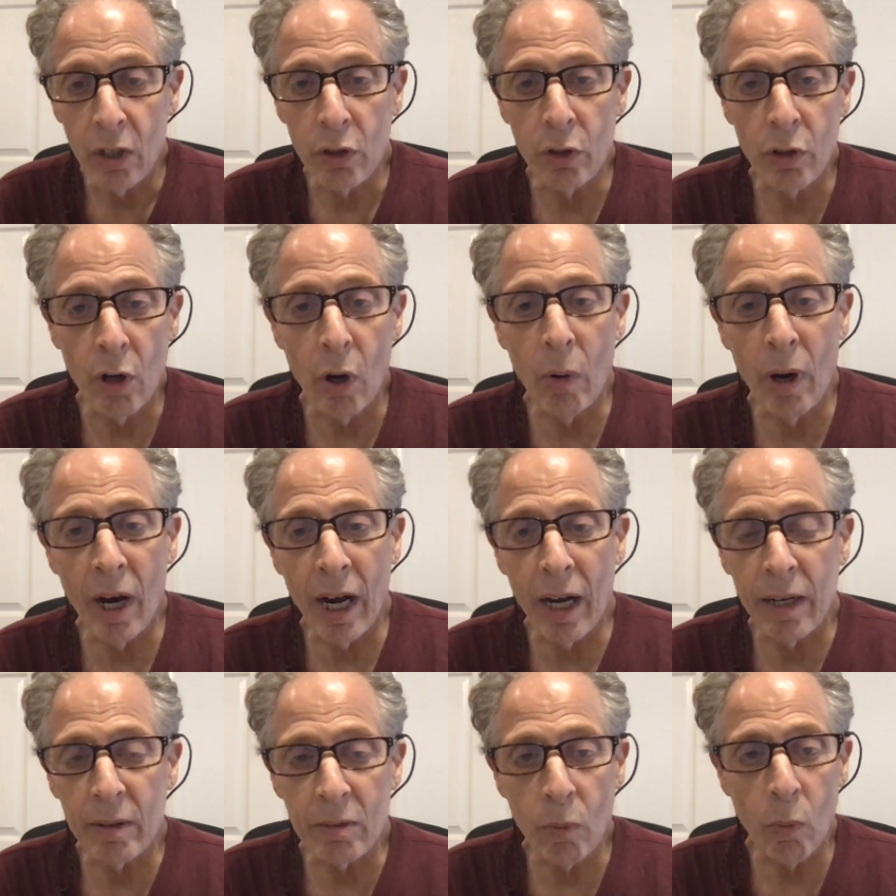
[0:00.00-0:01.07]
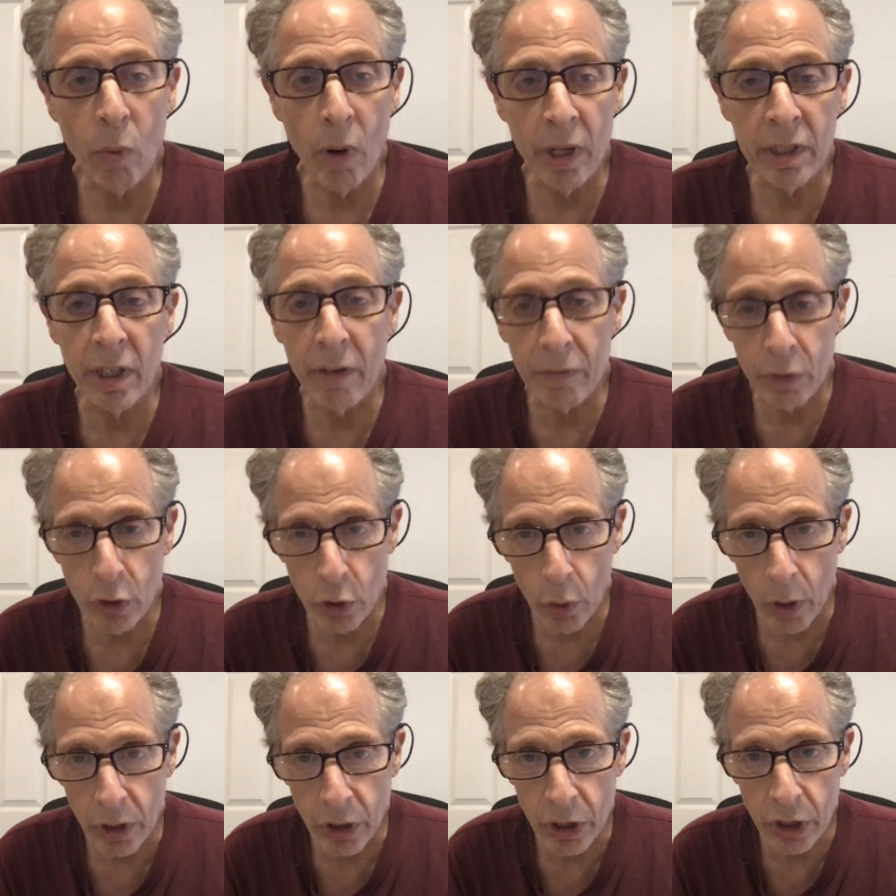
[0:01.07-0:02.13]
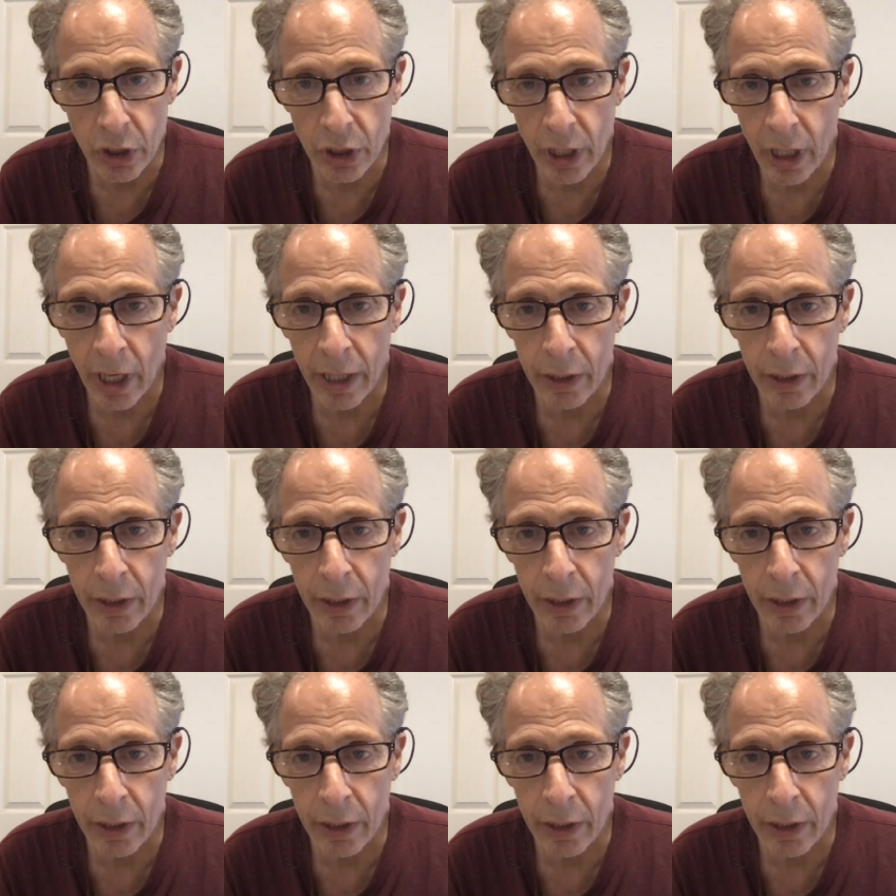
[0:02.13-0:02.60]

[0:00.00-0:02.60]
You know, uh, one of the choices that I